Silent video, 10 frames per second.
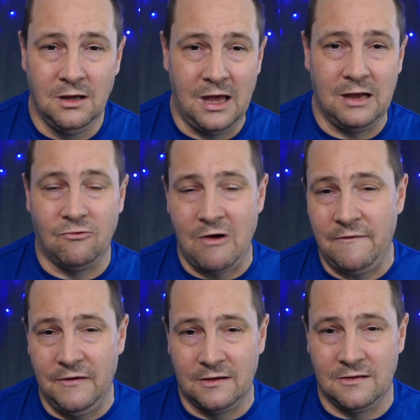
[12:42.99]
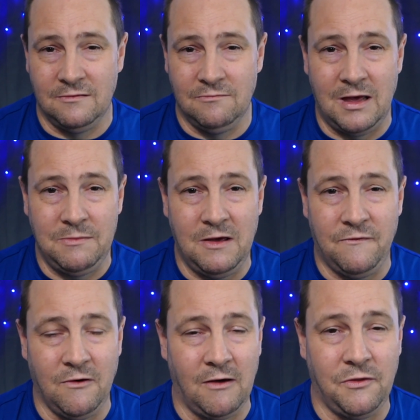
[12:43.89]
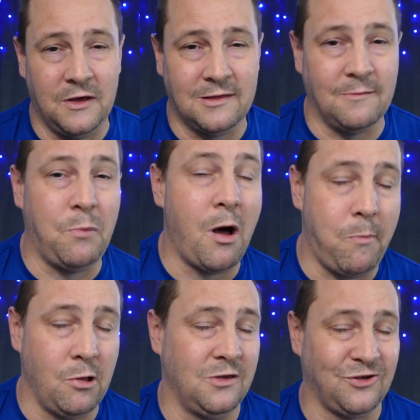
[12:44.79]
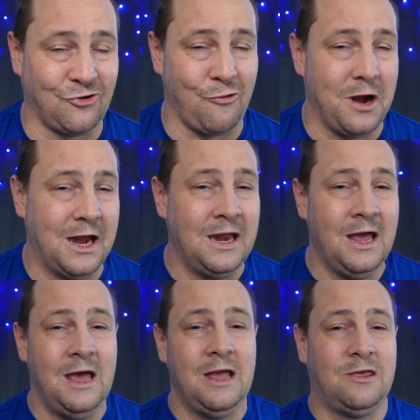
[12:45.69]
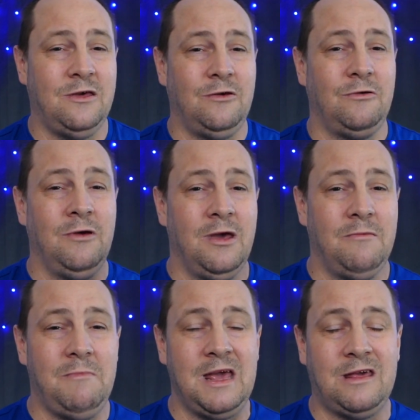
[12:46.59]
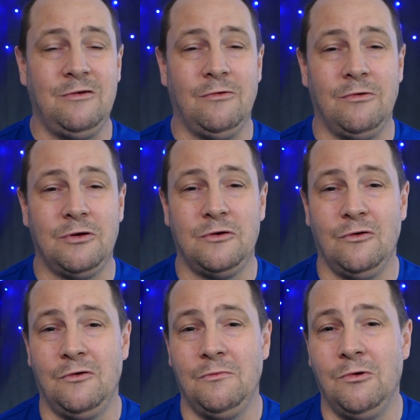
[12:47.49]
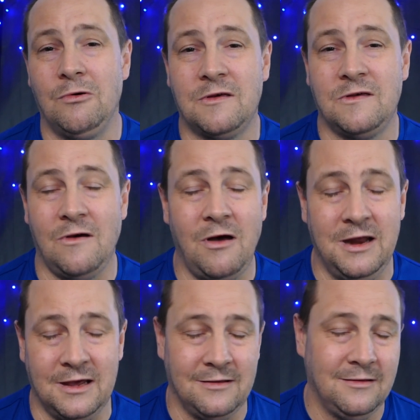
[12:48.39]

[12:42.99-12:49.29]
and graphics and maybe a few other things that pop on the screen to make your short more exciting.